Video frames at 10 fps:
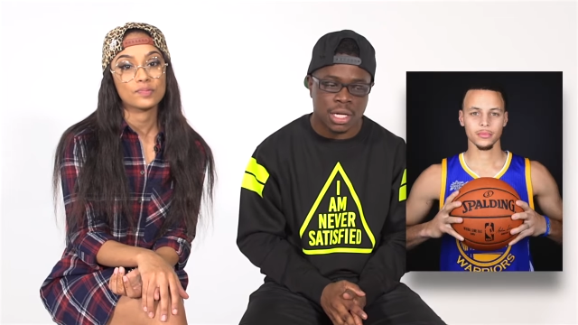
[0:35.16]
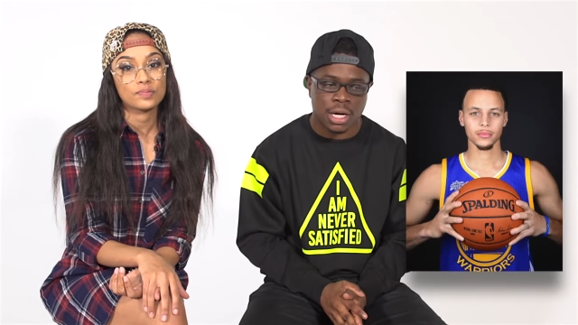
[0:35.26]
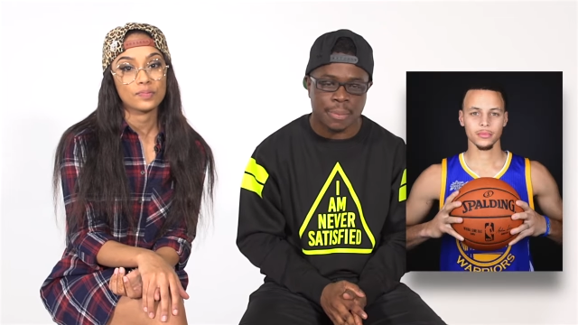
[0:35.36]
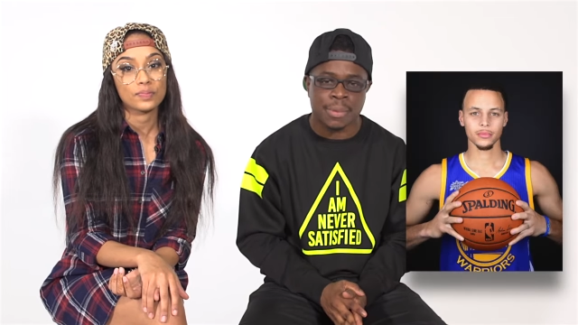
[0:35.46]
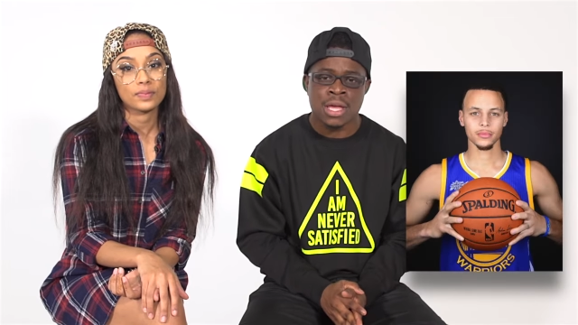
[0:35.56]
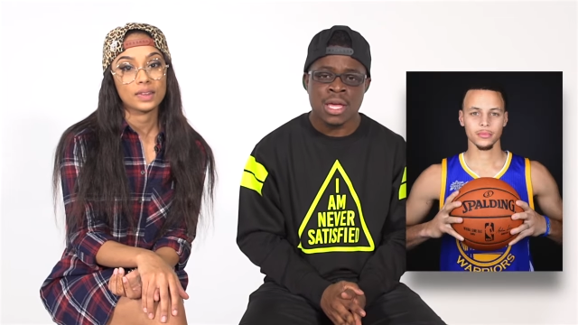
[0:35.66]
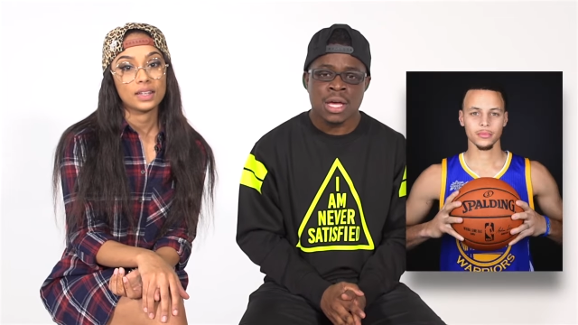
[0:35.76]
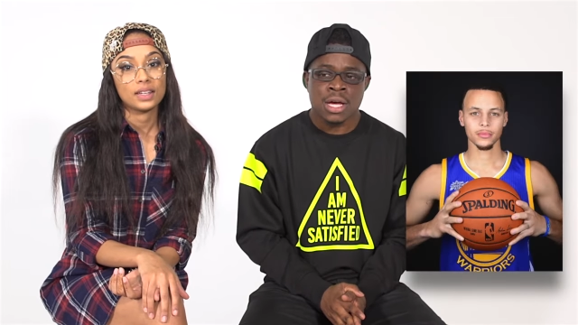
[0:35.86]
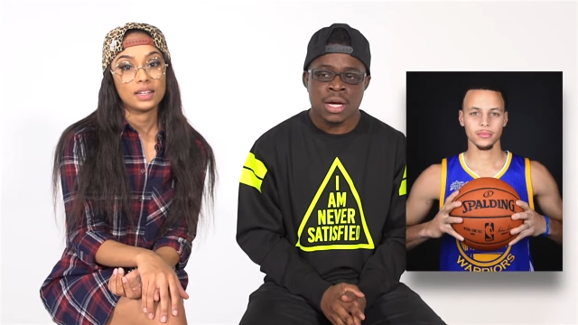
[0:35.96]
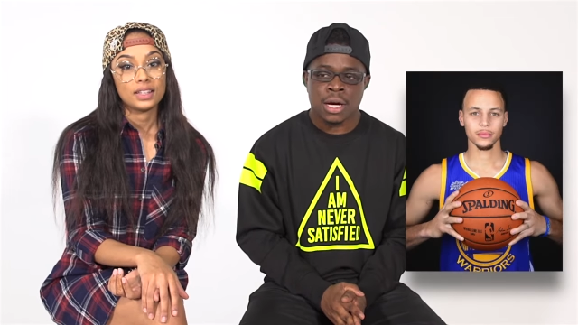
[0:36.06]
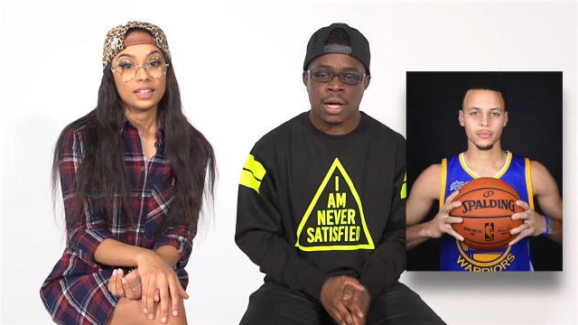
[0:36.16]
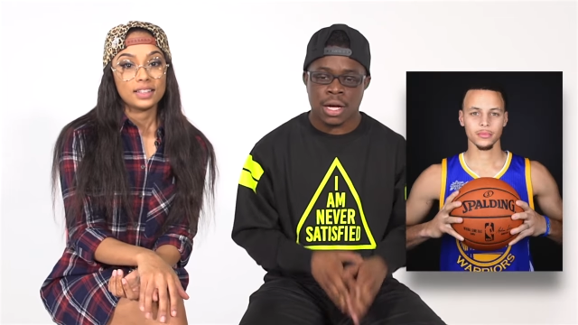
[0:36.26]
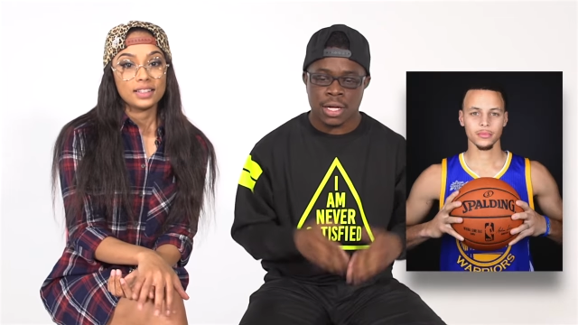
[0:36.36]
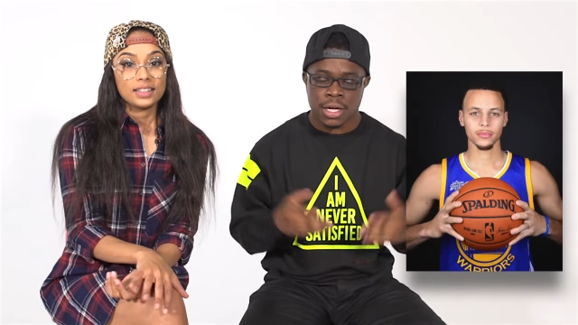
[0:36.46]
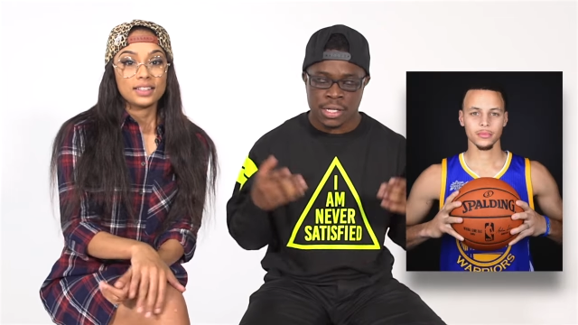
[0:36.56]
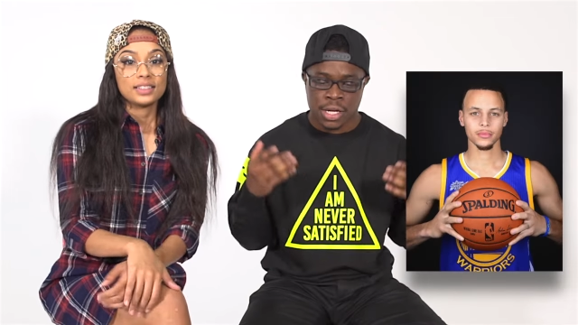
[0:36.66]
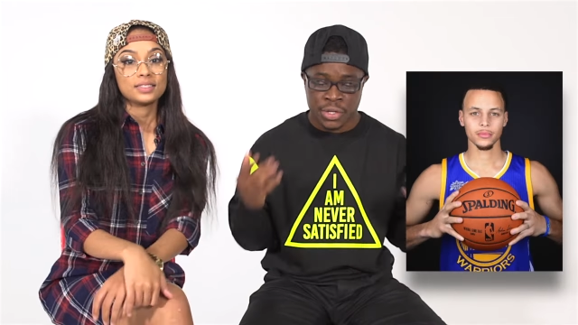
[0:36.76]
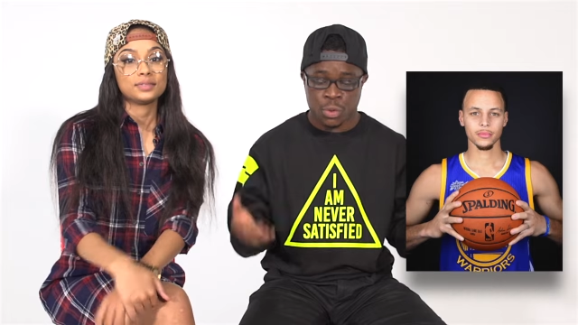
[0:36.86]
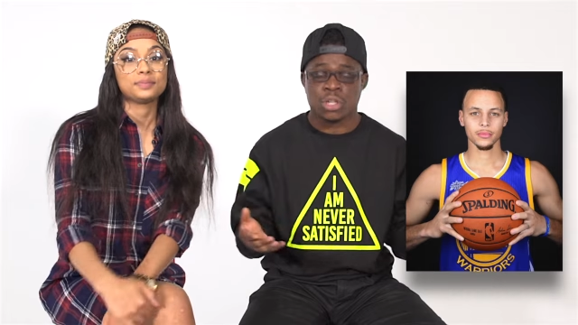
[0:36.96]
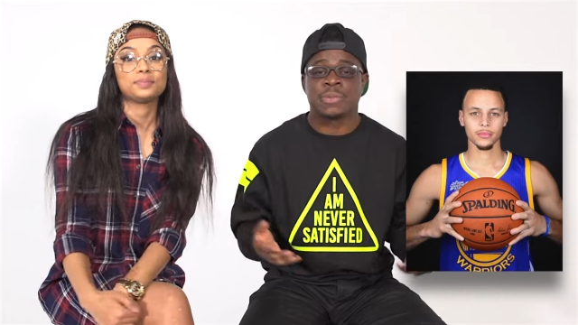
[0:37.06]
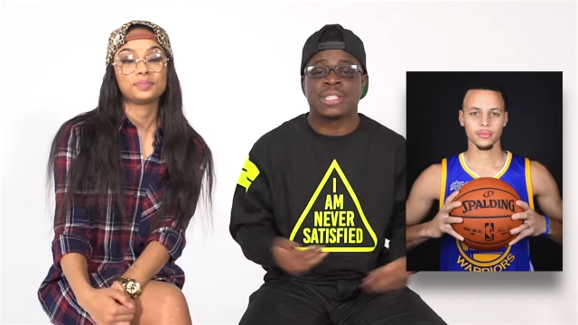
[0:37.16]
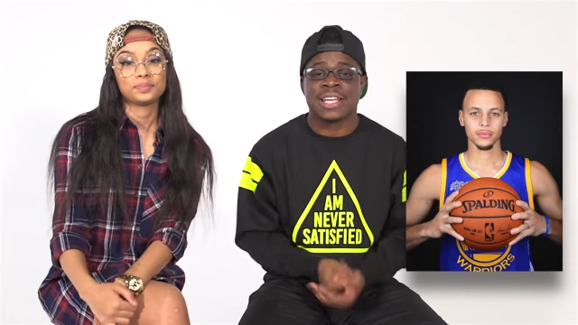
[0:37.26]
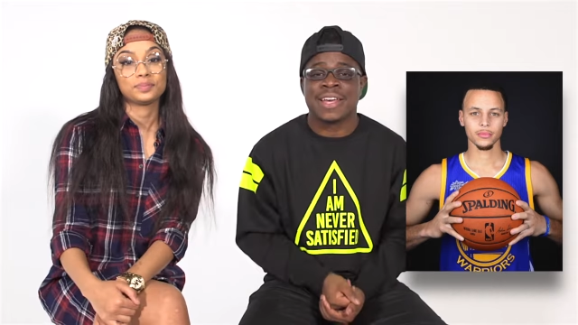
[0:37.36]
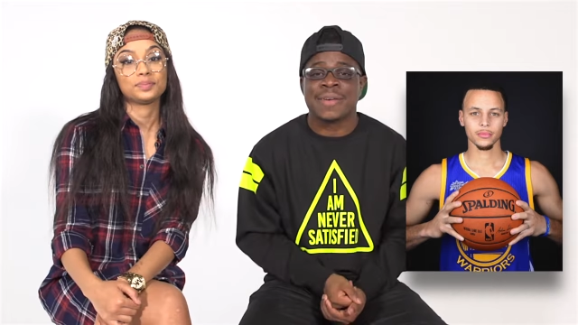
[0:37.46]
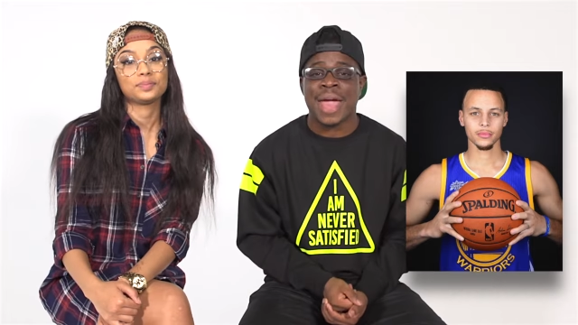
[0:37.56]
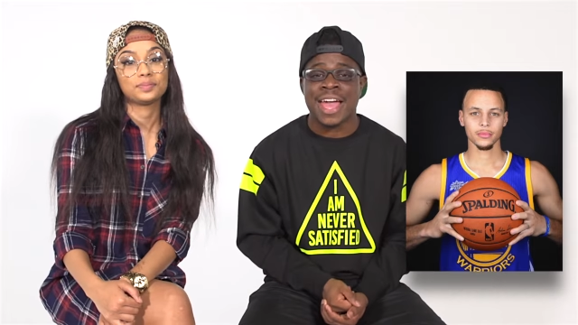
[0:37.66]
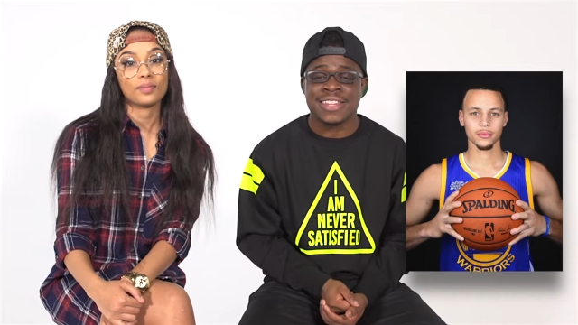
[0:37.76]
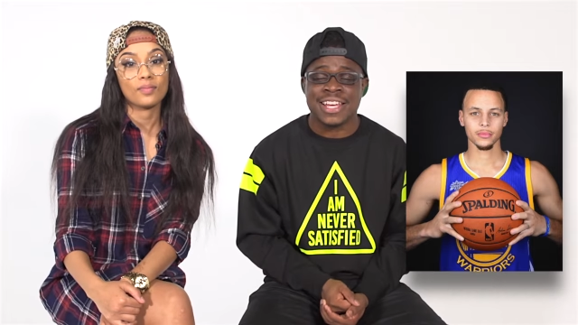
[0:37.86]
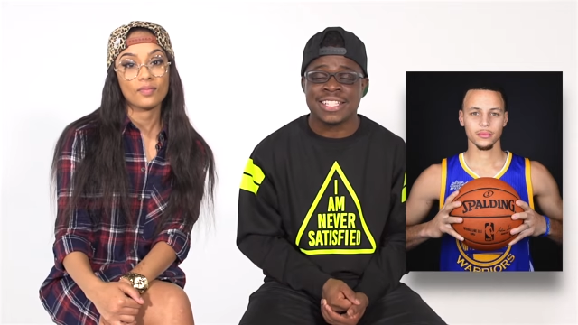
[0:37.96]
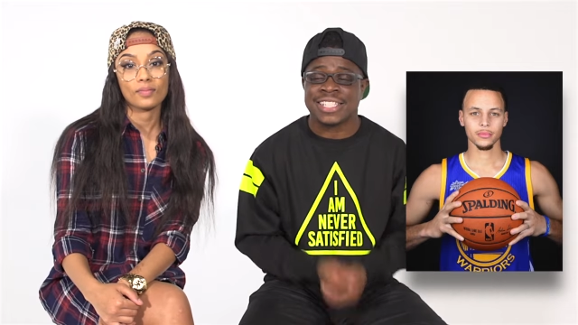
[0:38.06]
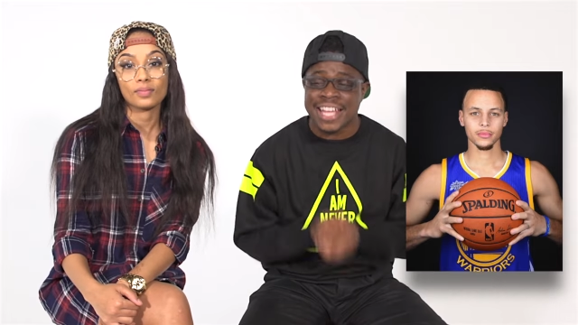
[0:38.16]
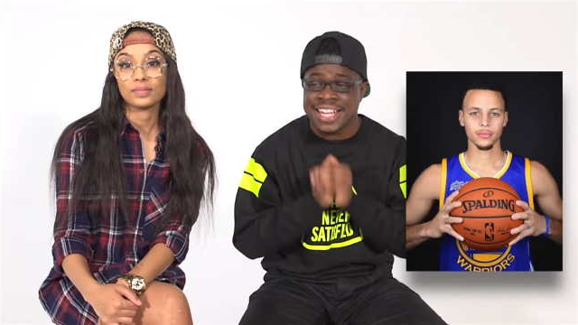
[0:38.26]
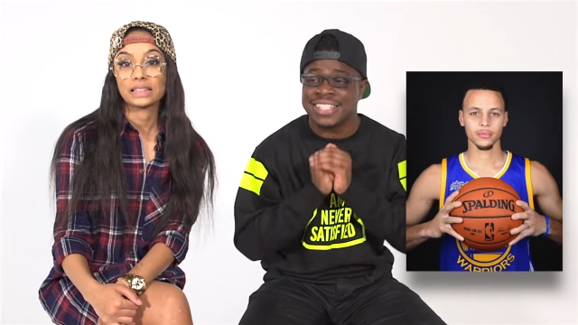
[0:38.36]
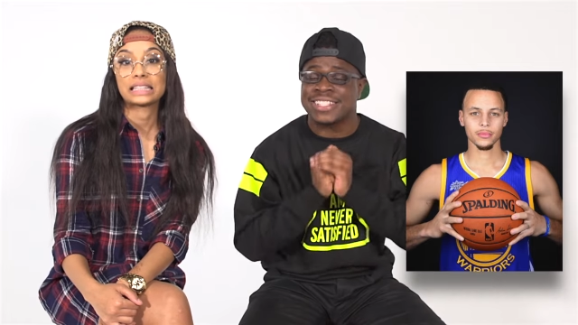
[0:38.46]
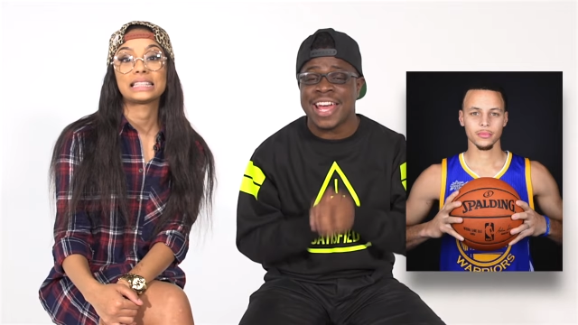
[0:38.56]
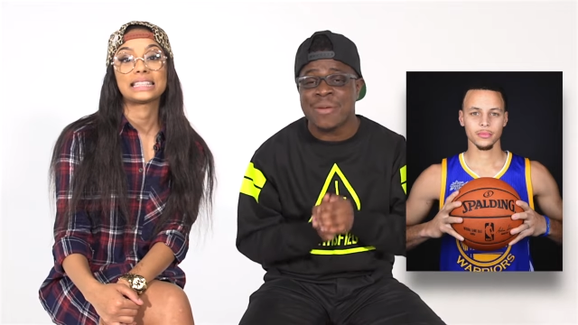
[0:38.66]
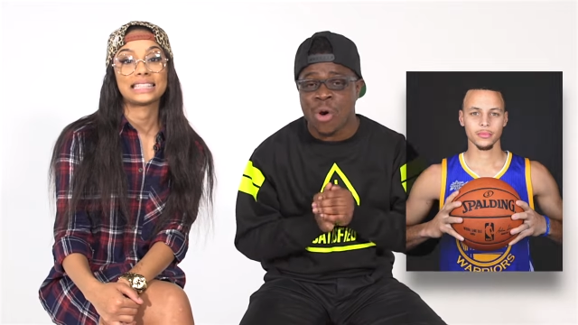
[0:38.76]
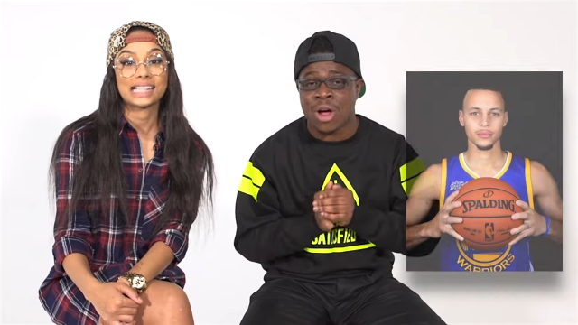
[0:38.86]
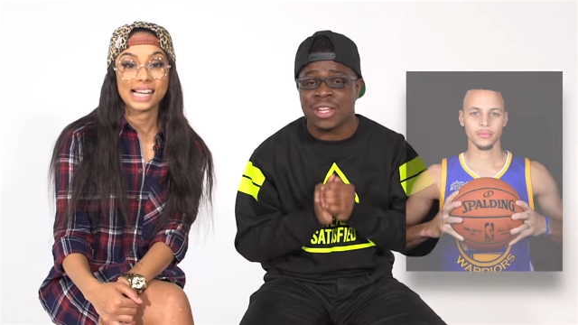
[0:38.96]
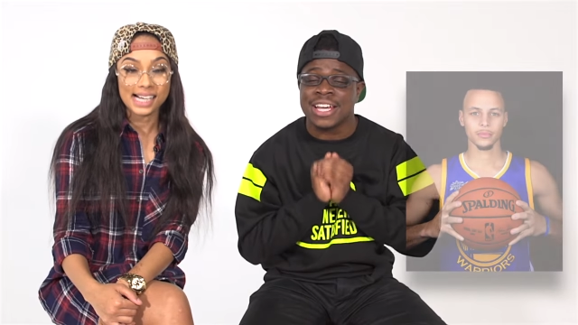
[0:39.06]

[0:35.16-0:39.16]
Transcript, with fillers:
Speaker 1: Uh, an endorsement to him, and they said his name wrong. They